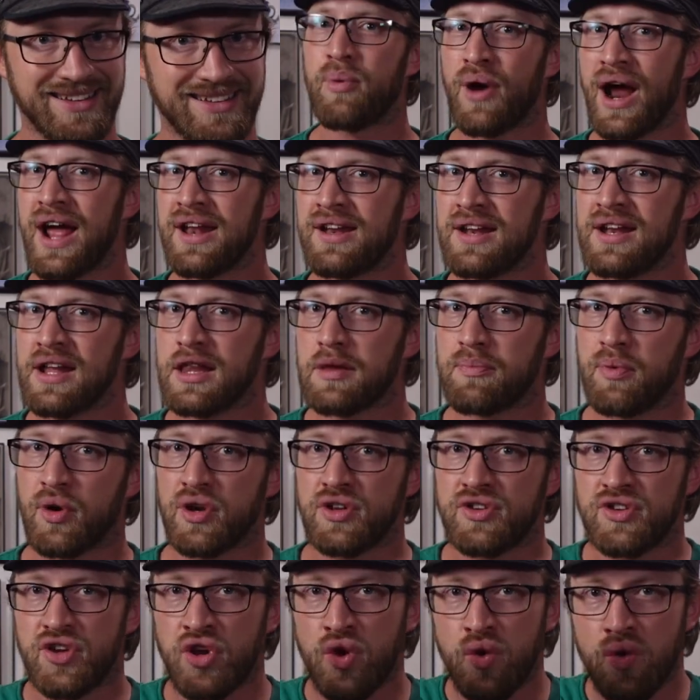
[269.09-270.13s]
Brandon has
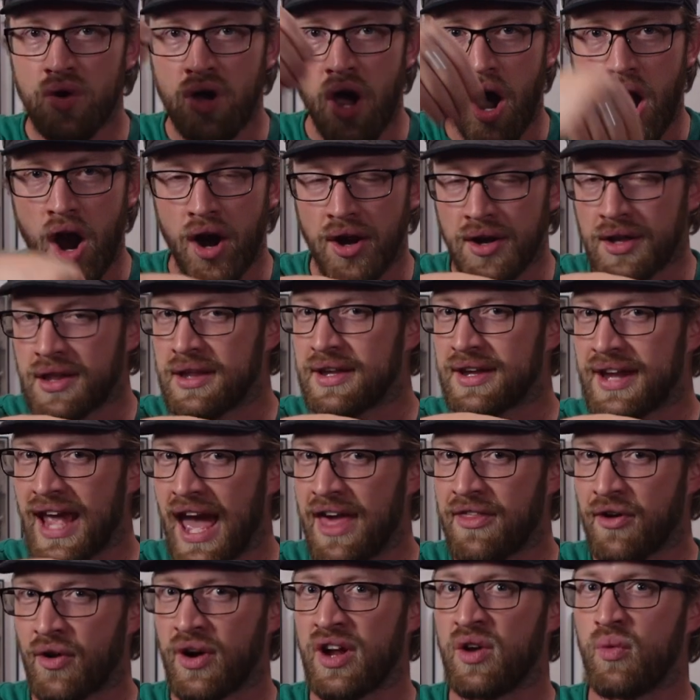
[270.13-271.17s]
put 2 cards
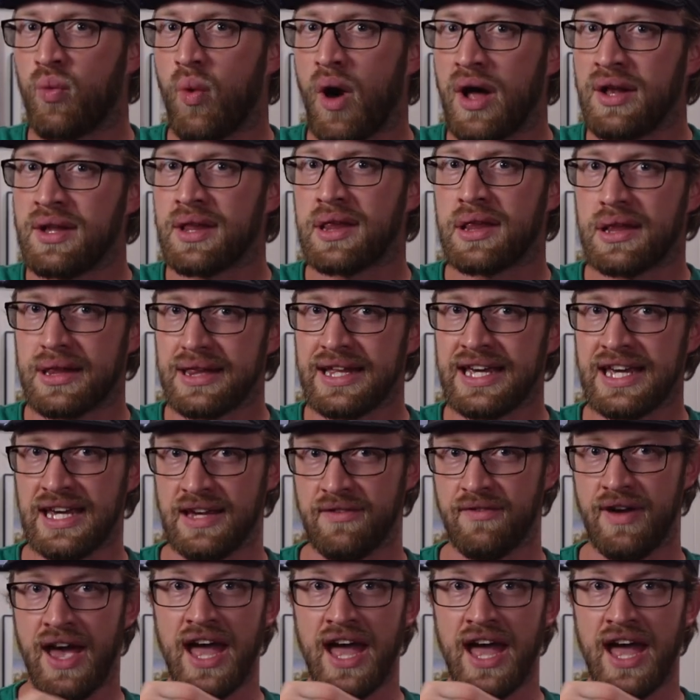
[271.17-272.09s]
together in one sleeve,